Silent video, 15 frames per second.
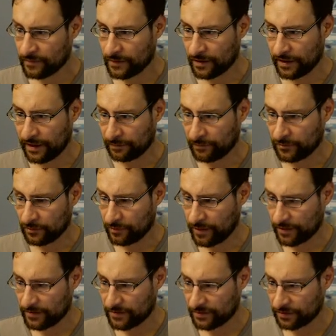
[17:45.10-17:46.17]
Are help to
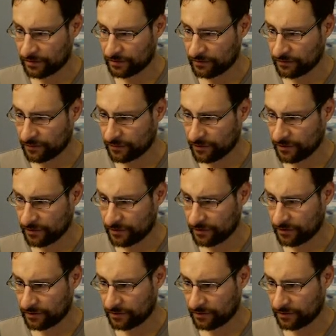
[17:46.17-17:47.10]
men still not working?